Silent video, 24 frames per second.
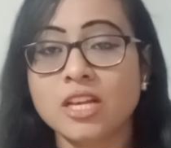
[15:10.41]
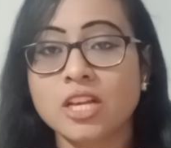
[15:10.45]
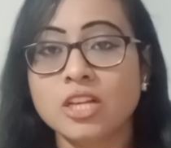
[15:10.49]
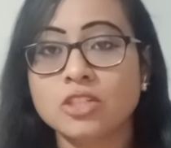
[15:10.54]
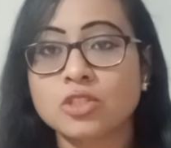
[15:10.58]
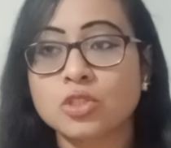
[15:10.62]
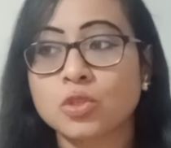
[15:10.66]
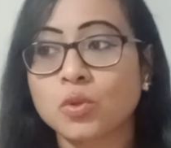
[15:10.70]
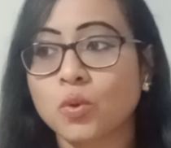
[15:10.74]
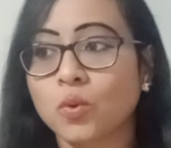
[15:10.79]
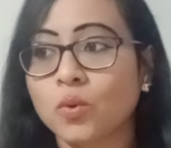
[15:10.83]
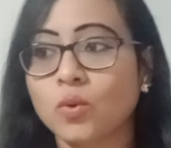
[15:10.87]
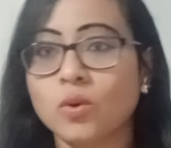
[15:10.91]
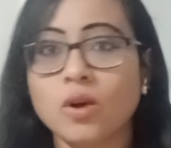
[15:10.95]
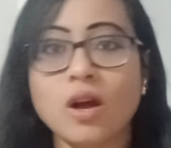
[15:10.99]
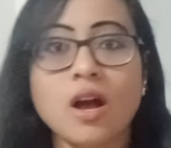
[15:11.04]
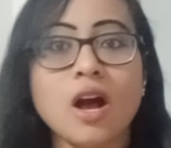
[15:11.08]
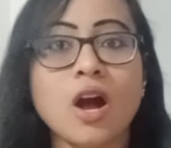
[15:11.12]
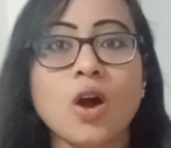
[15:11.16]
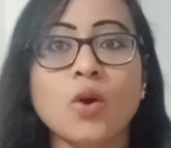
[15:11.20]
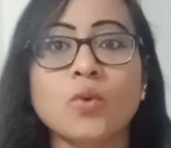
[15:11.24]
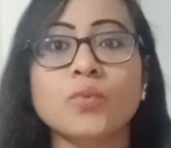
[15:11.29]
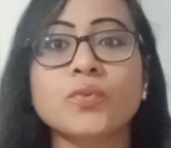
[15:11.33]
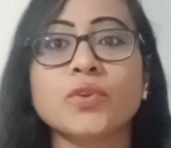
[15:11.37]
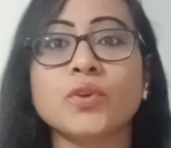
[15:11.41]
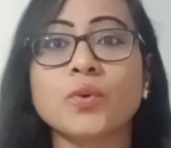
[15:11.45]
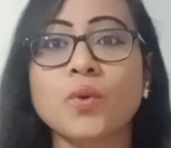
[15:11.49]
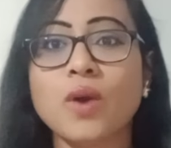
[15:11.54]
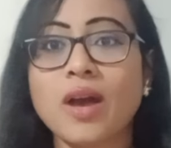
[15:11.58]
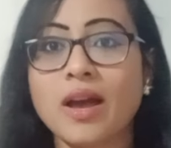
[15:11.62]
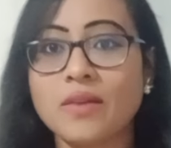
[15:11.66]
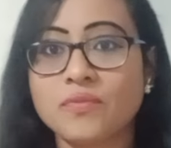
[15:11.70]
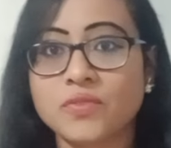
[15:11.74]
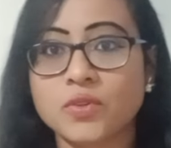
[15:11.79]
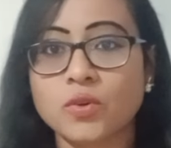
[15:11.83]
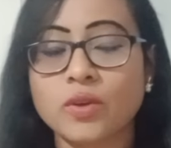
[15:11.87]
So how you
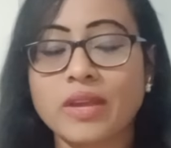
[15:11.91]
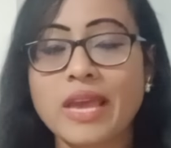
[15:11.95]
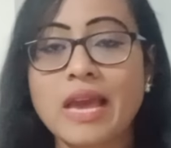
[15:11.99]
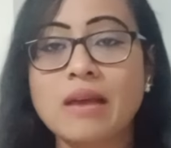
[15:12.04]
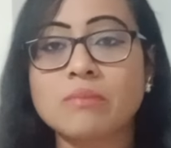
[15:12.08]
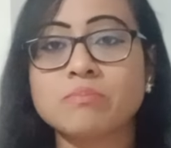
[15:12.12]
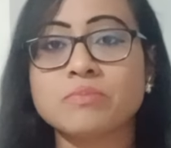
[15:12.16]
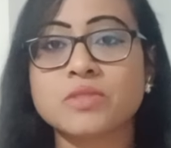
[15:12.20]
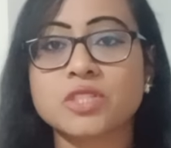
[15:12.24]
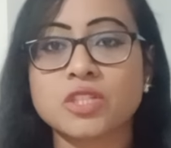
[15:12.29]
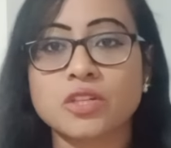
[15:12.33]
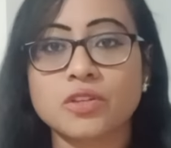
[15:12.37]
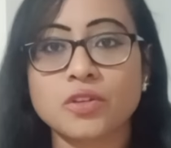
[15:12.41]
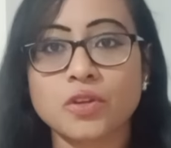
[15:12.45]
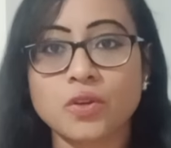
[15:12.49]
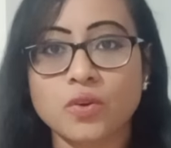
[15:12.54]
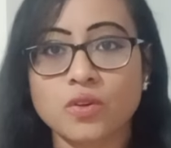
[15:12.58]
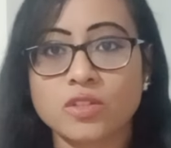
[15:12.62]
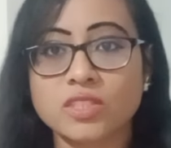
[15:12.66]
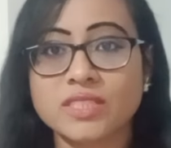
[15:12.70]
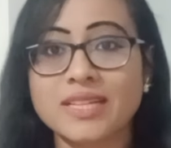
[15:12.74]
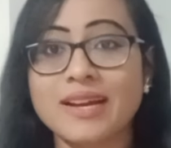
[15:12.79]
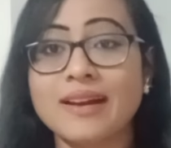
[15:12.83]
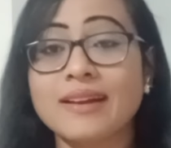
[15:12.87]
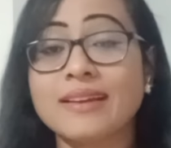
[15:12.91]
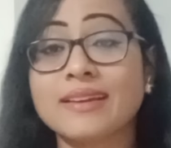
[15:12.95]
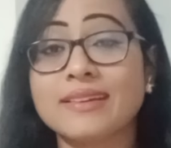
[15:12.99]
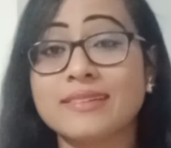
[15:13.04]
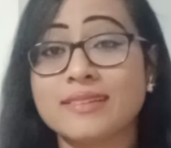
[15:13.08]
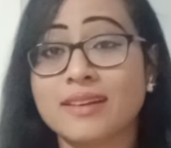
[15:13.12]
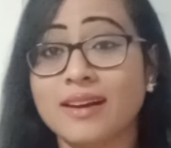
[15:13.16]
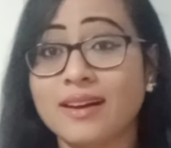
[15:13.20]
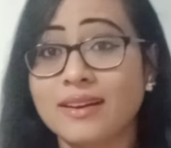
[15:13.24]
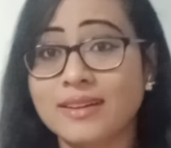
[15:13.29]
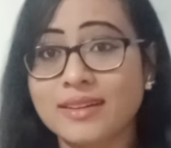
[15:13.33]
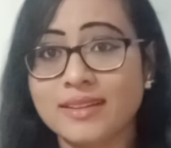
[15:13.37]
have to capture your target
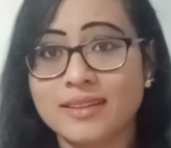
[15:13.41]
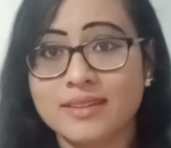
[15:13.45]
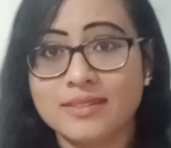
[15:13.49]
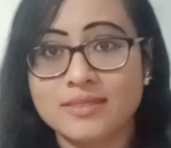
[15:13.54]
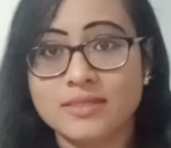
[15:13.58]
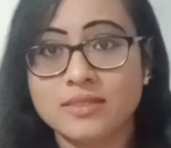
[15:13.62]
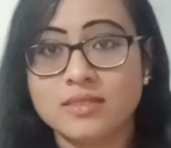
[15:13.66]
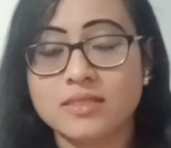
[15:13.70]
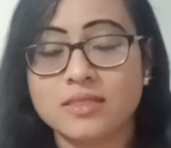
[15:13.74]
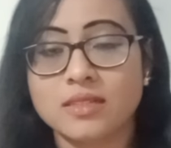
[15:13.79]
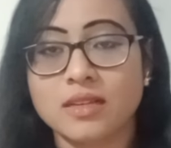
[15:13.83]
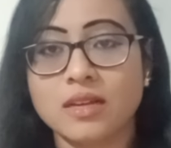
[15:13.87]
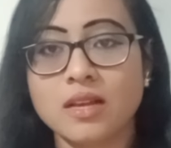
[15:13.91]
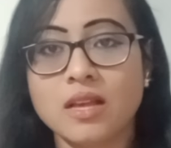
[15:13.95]
audience,